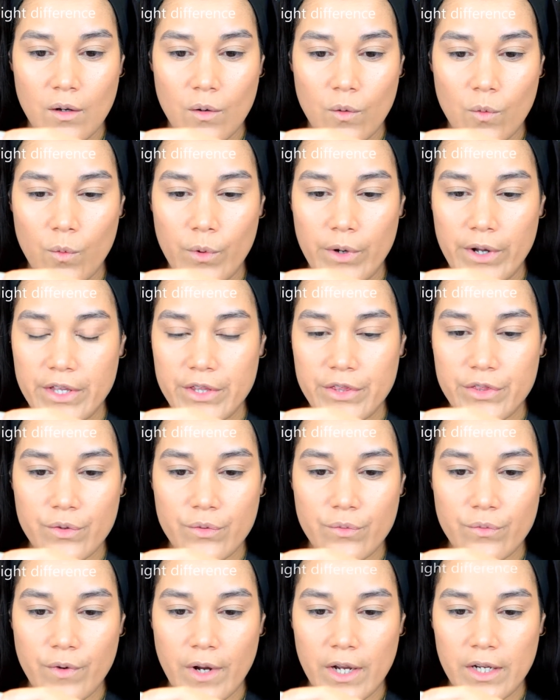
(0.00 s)
with
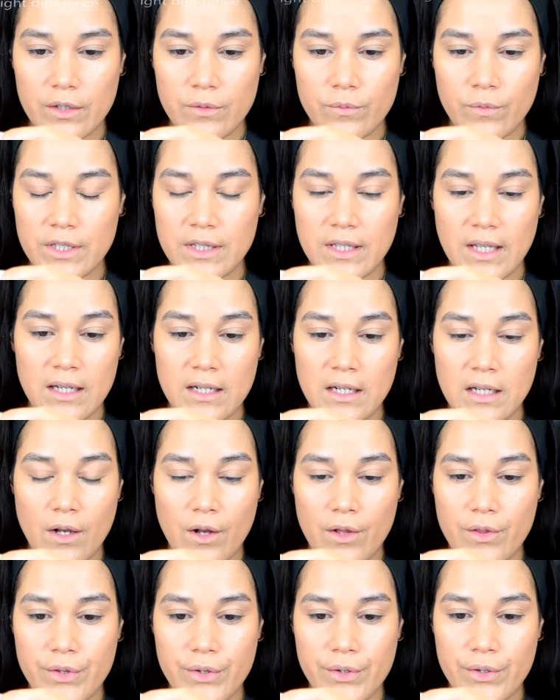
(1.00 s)
any
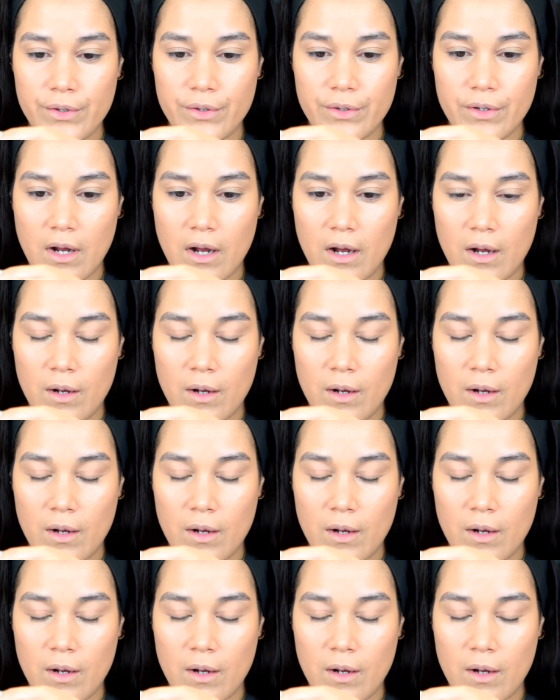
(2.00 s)
other